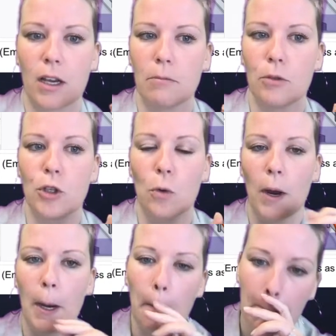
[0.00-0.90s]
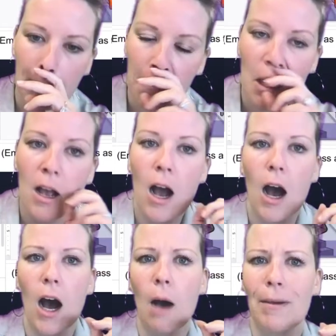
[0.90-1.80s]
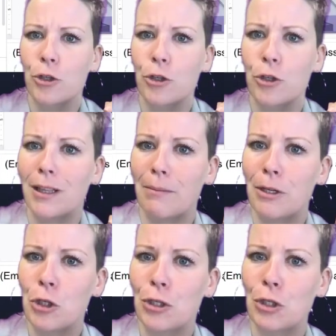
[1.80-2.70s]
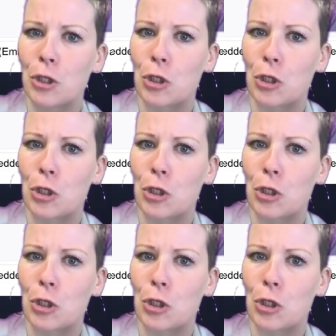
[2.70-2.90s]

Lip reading: I'm doing. And actually, let me just